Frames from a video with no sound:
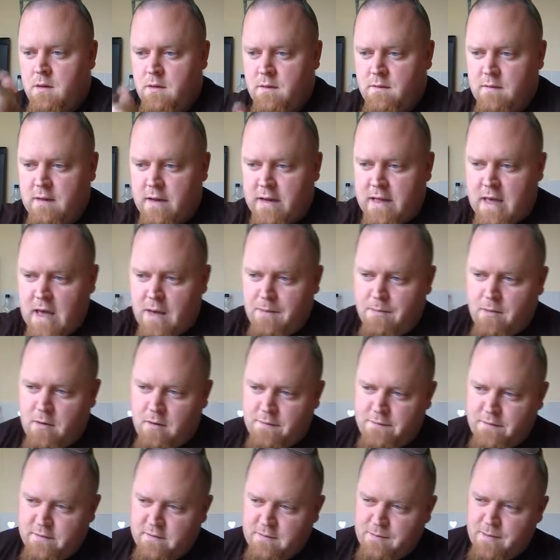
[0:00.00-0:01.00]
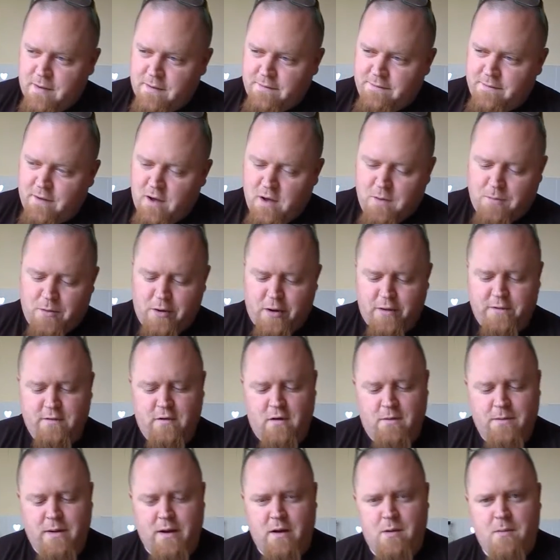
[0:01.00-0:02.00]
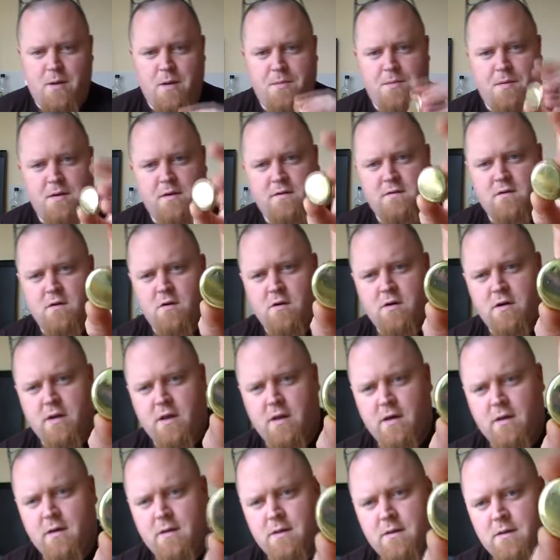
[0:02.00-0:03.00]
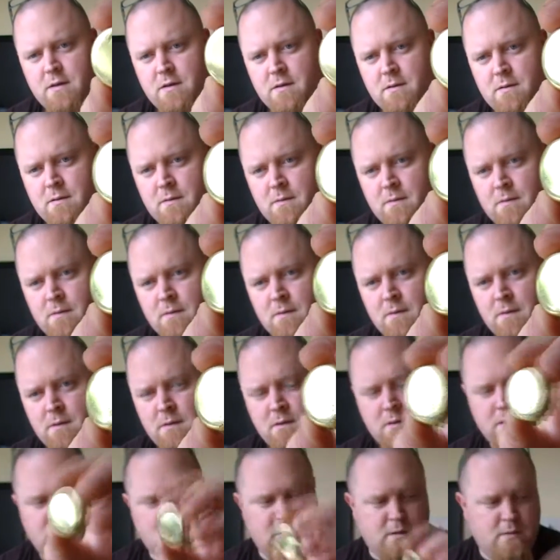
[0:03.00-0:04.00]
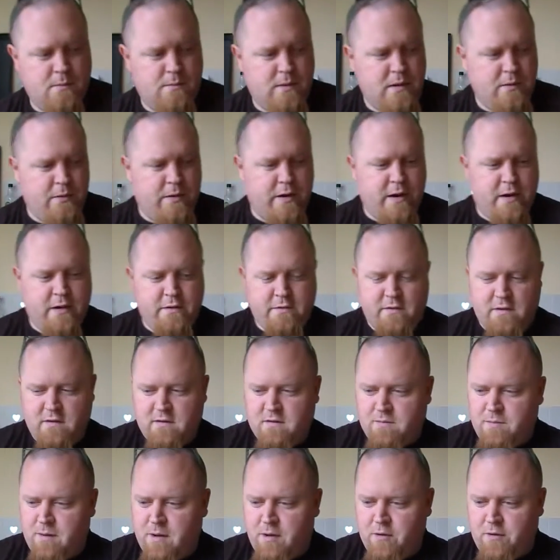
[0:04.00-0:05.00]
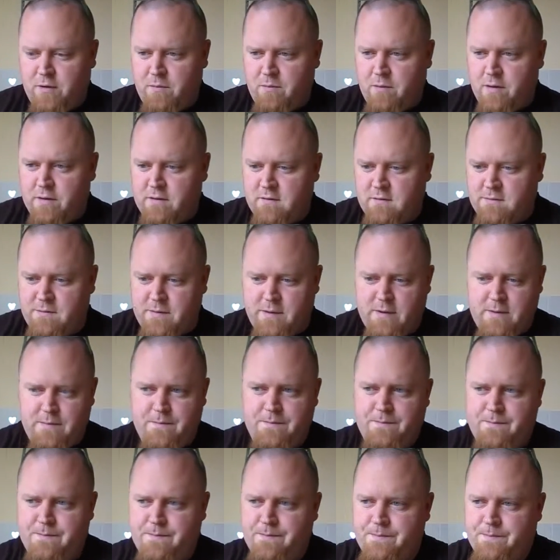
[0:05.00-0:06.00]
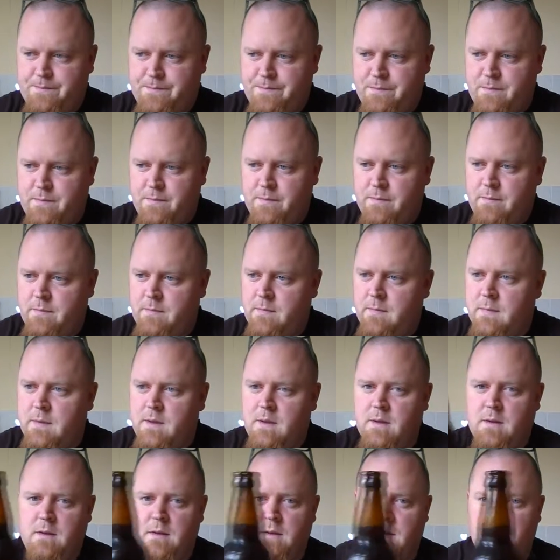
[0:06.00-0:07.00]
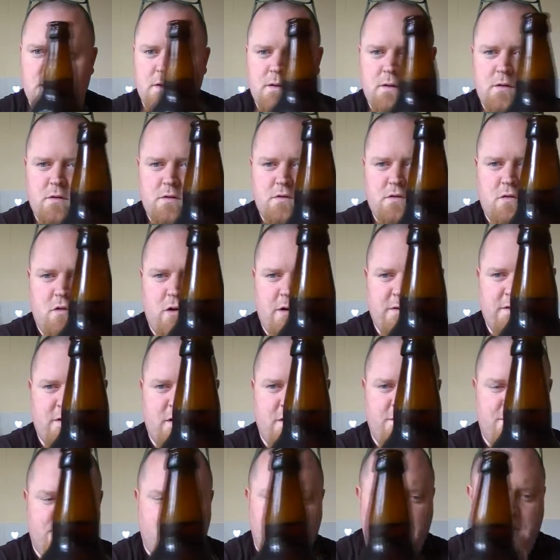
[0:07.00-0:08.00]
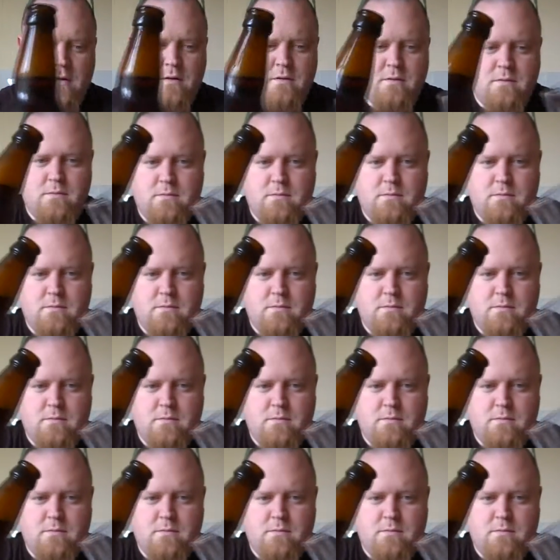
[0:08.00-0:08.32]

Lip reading: Get the cap off. There's a bit of foam on the top there. I'm hoping it's not going to be one of those exploding ones, but looks alright so far.